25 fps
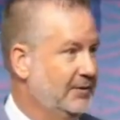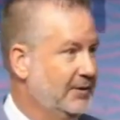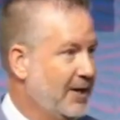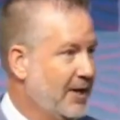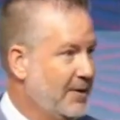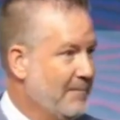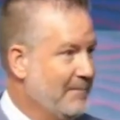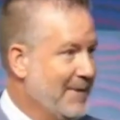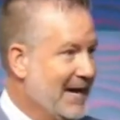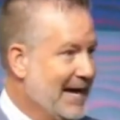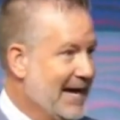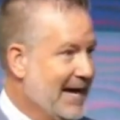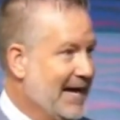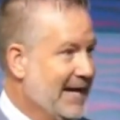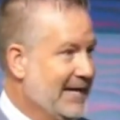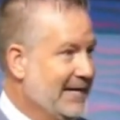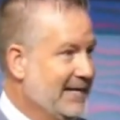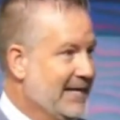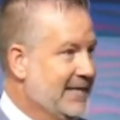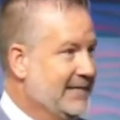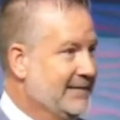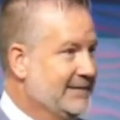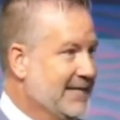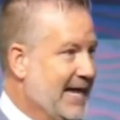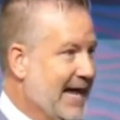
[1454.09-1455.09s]
A man
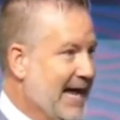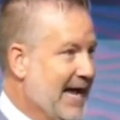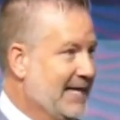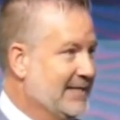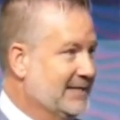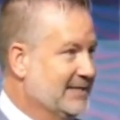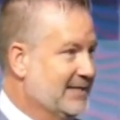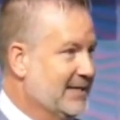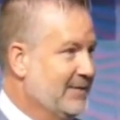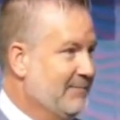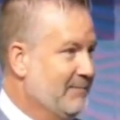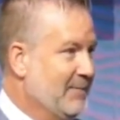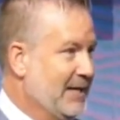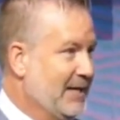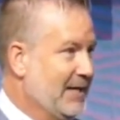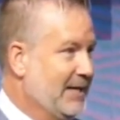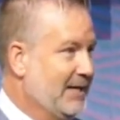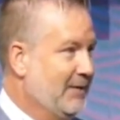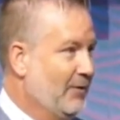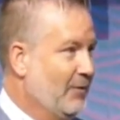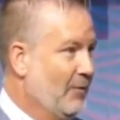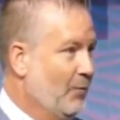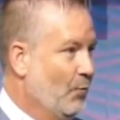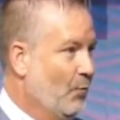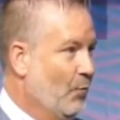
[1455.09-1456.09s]
is asking
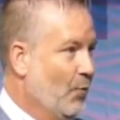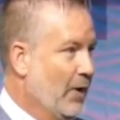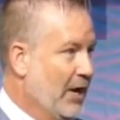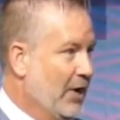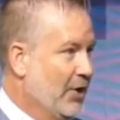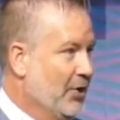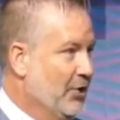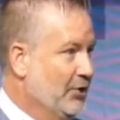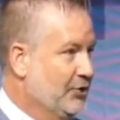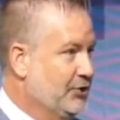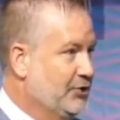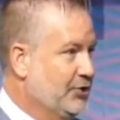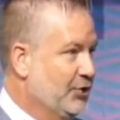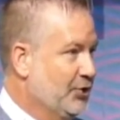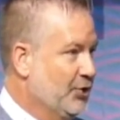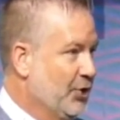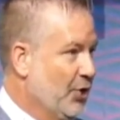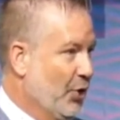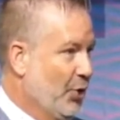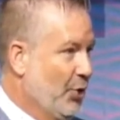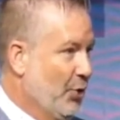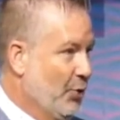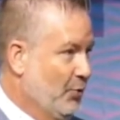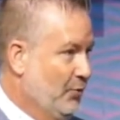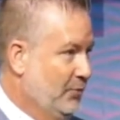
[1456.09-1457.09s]
me where to
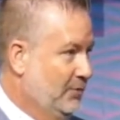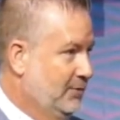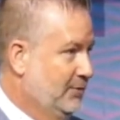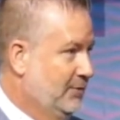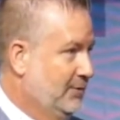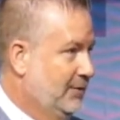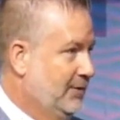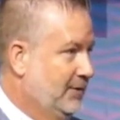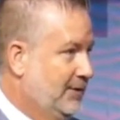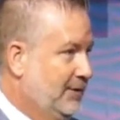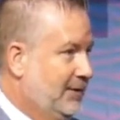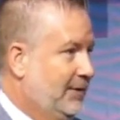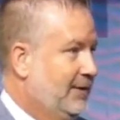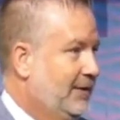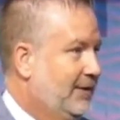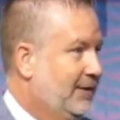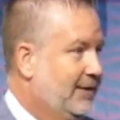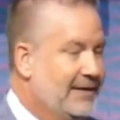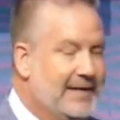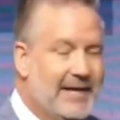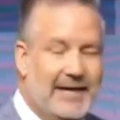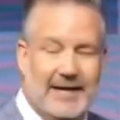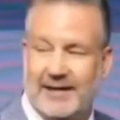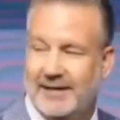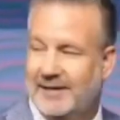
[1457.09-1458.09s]
go.
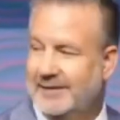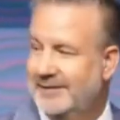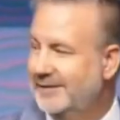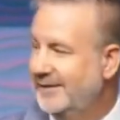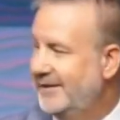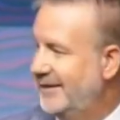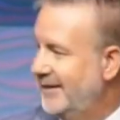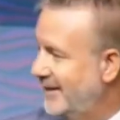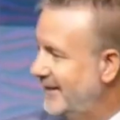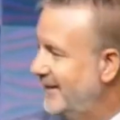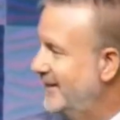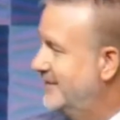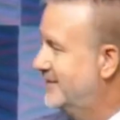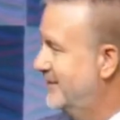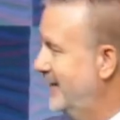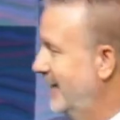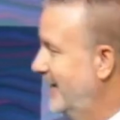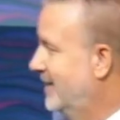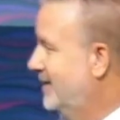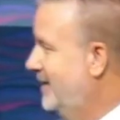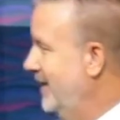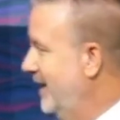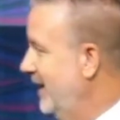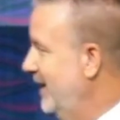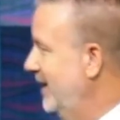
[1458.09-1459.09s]
Yeah, it is
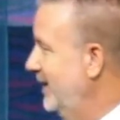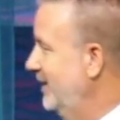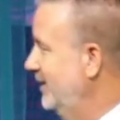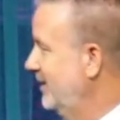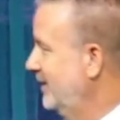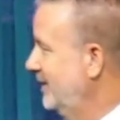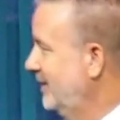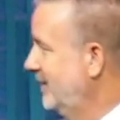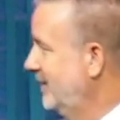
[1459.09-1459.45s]
like that.